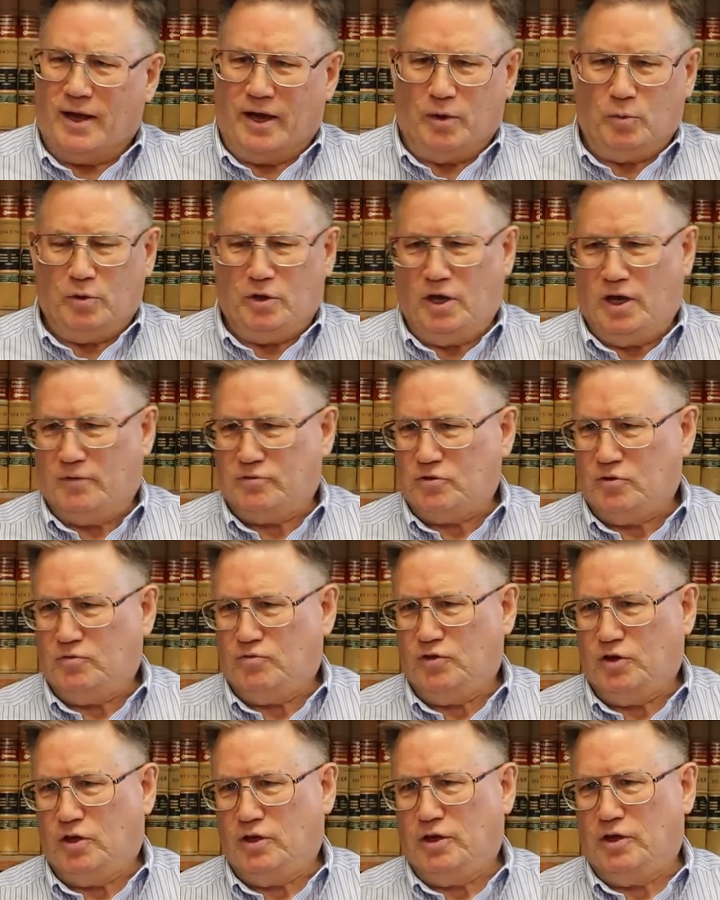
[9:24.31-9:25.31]
I would have to
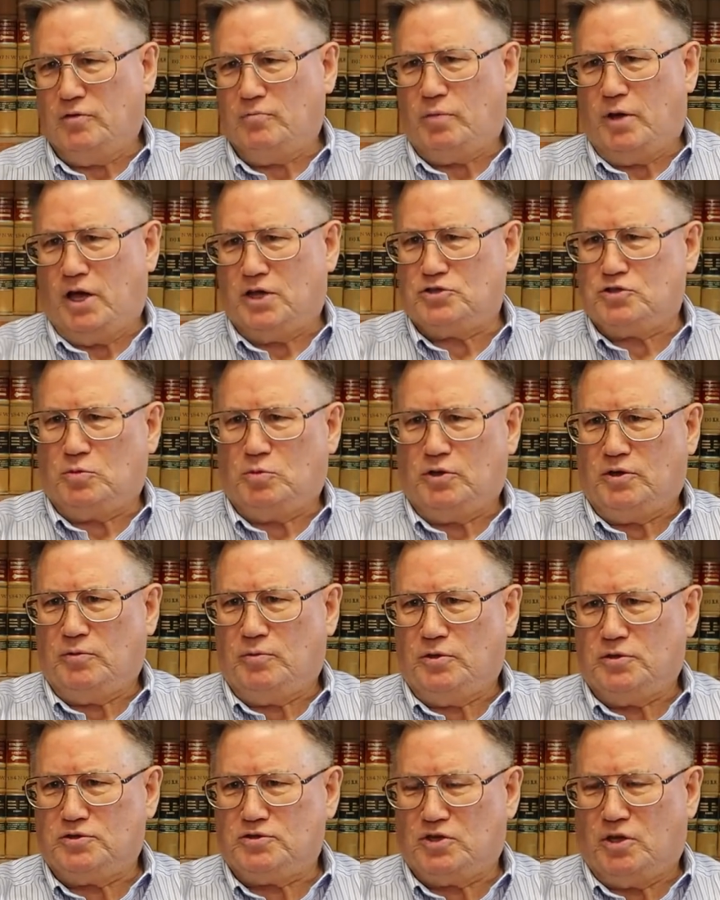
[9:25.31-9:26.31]
fill in possibly
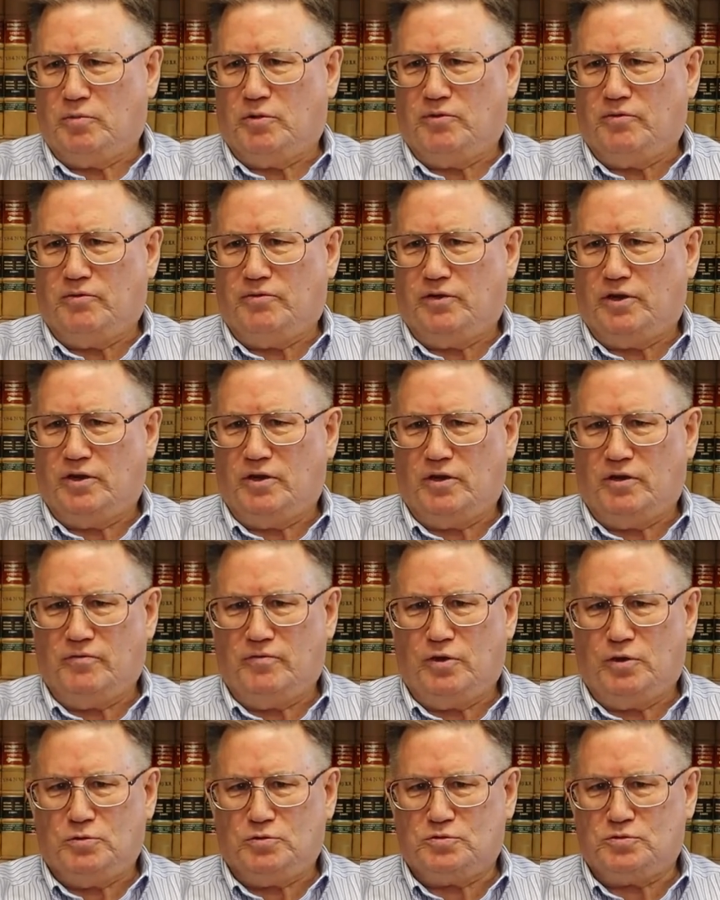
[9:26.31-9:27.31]
with some of
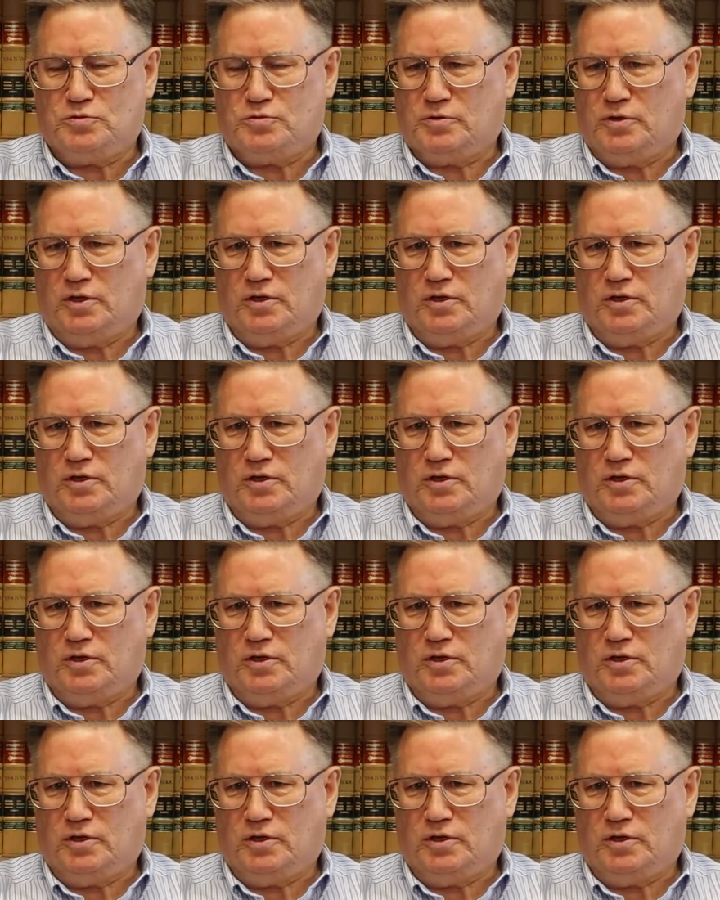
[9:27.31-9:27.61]
those